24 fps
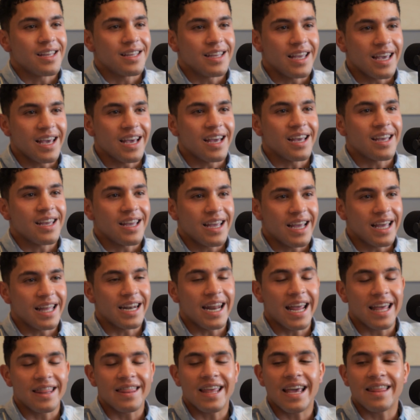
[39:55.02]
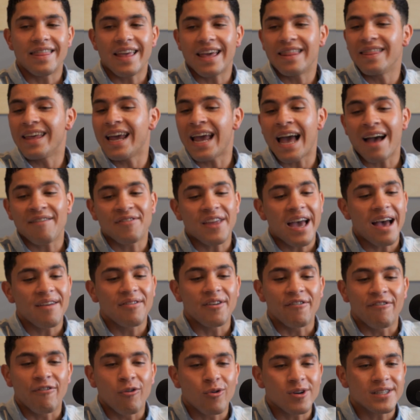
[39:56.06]
Yeah. And then they have to have
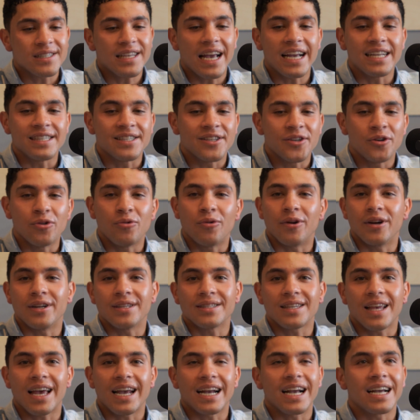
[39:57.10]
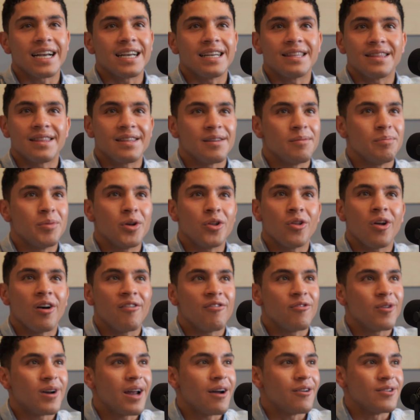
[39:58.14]
the foresight too, where it's like, I got to build
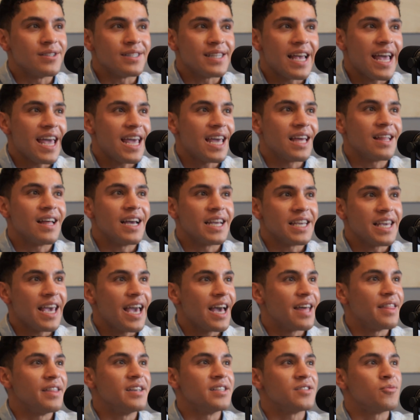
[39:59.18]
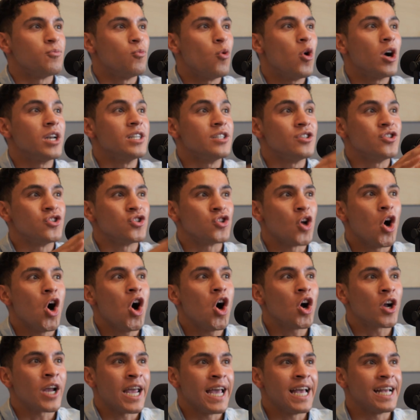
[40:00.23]
off what I was saying. Like, yeah, this one
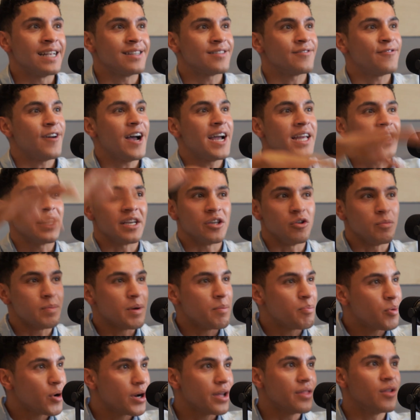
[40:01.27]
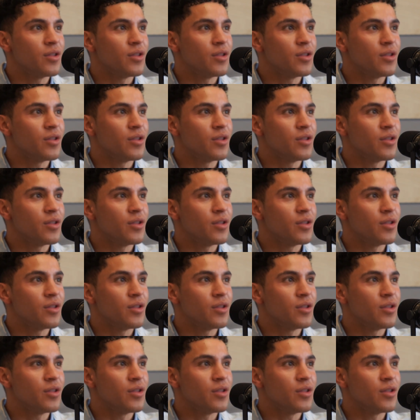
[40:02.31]
song hits. Finally, you've been putting in